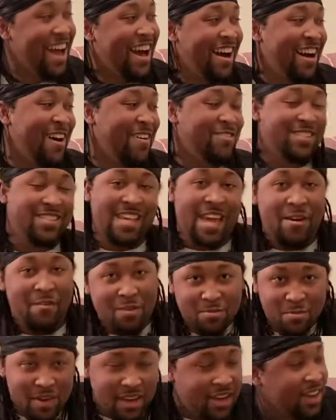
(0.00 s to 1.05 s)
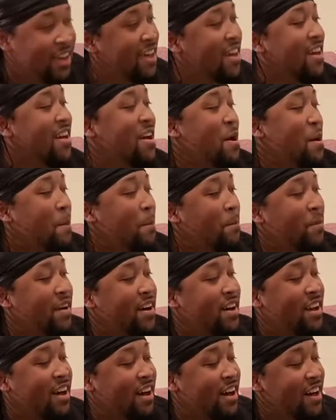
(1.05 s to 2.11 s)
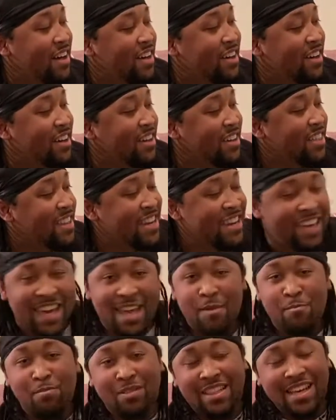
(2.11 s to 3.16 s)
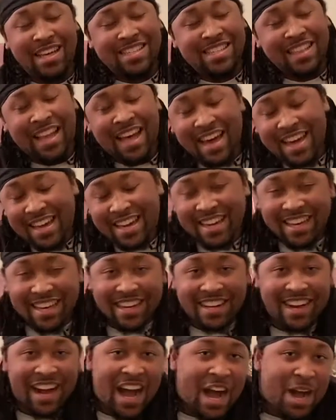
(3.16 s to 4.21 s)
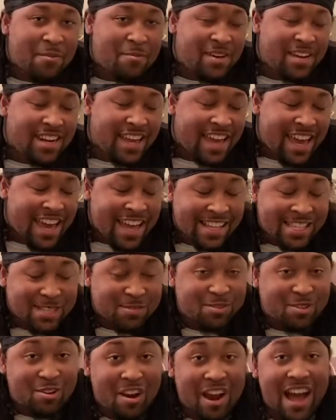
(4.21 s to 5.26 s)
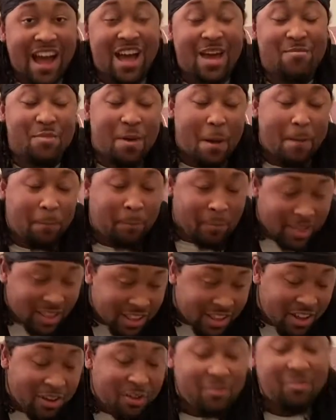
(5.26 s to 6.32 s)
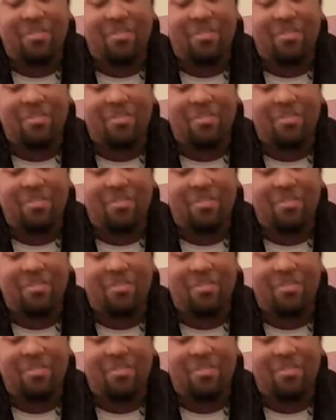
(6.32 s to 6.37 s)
Staying with me. But then again, please like, comment, and subscribe below.